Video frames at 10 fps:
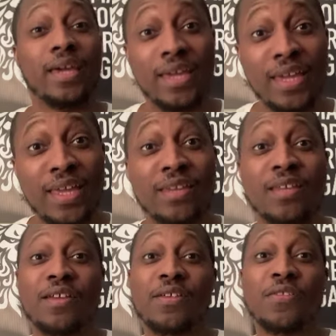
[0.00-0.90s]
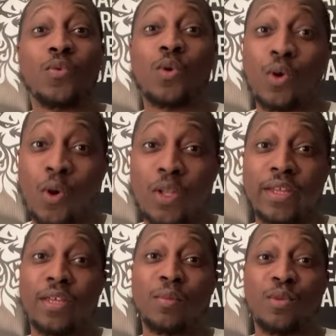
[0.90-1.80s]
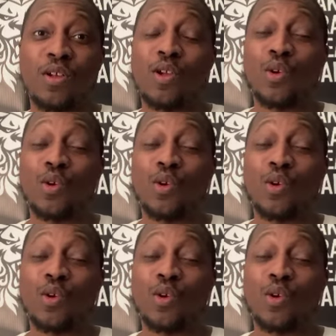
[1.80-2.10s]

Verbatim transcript: And they were calling him